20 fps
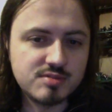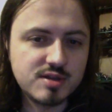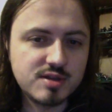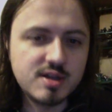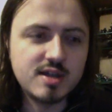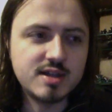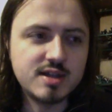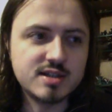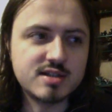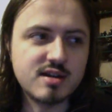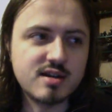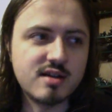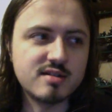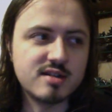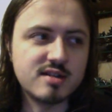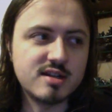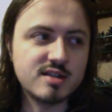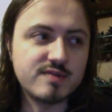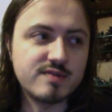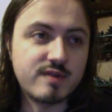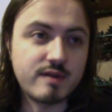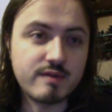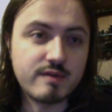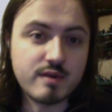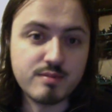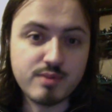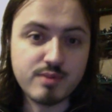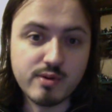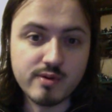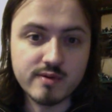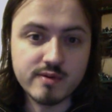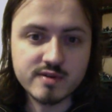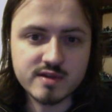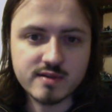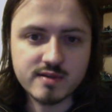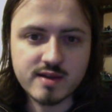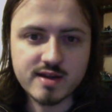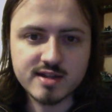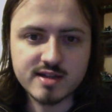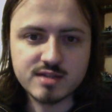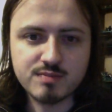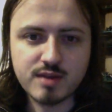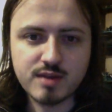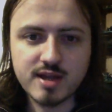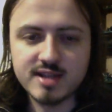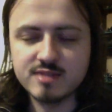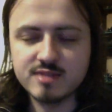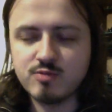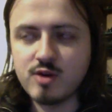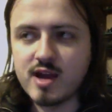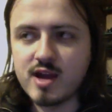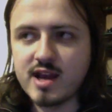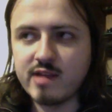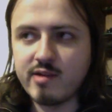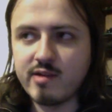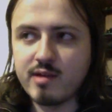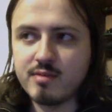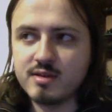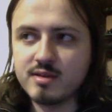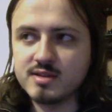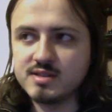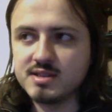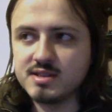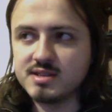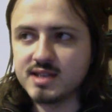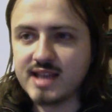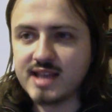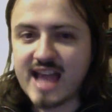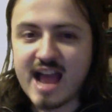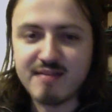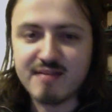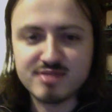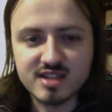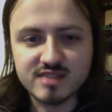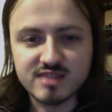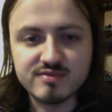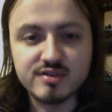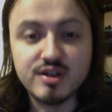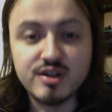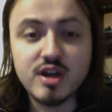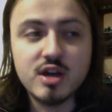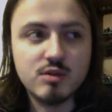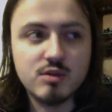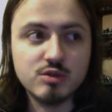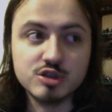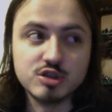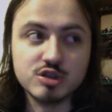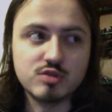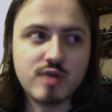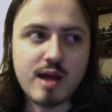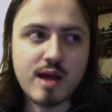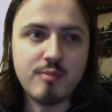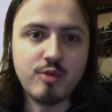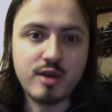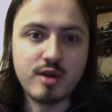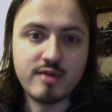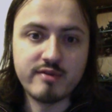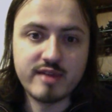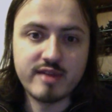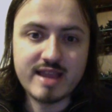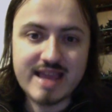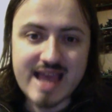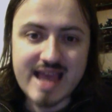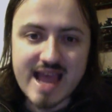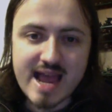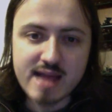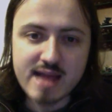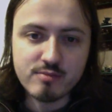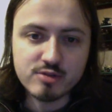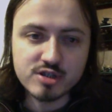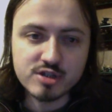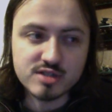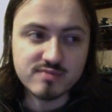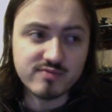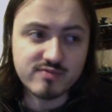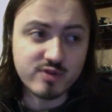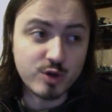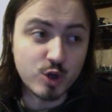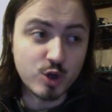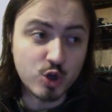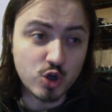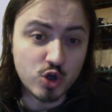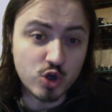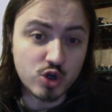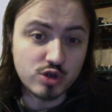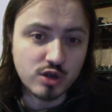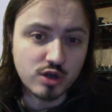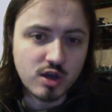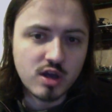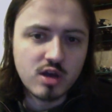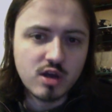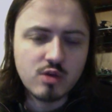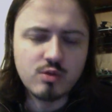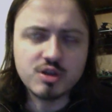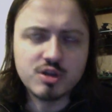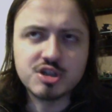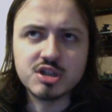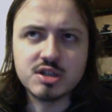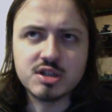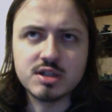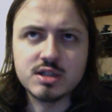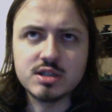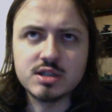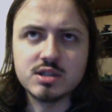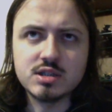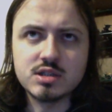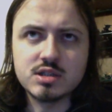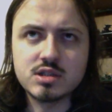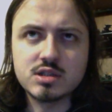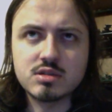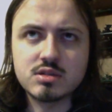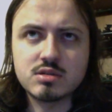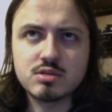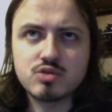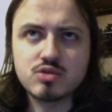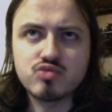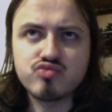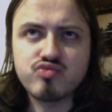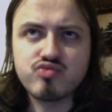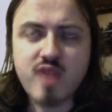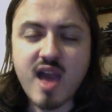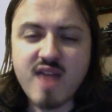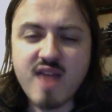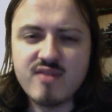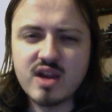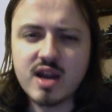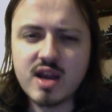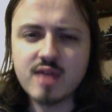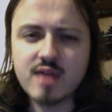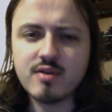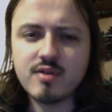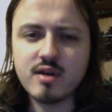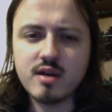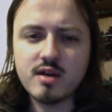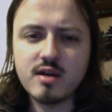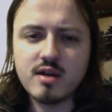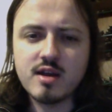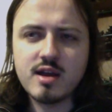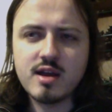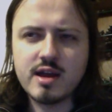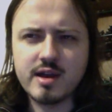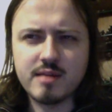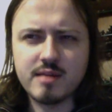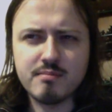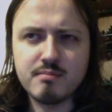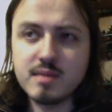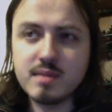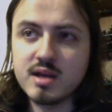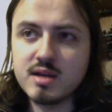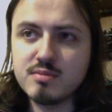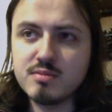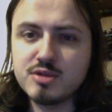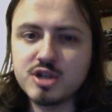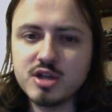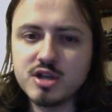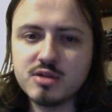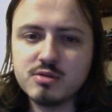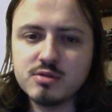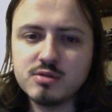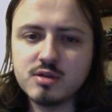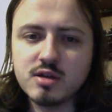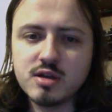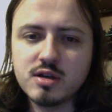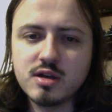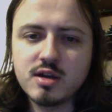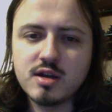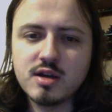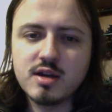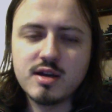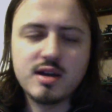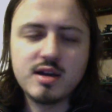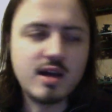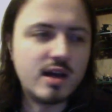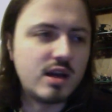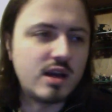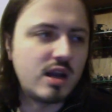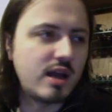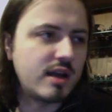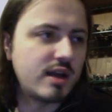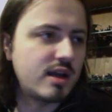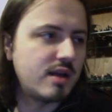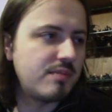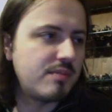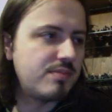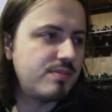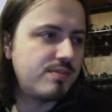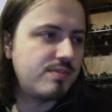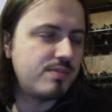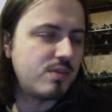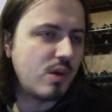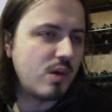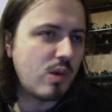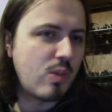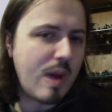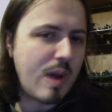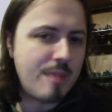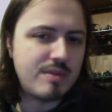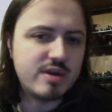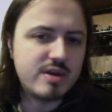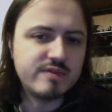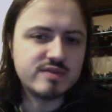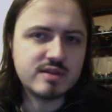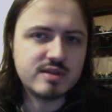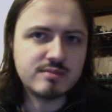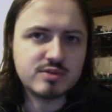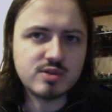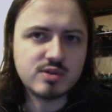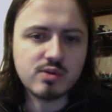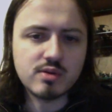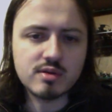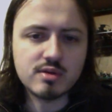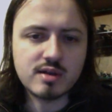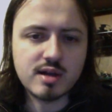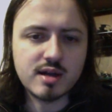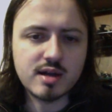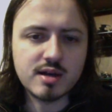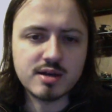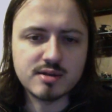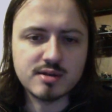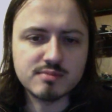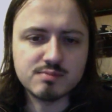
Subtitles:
his starter gear is very, very poor, and so that explains why anyway, because he's a captive, and will just grab whatever he can, which isn't very good, which is heavy leather, and a medium shield, and like a weapon of some sort, and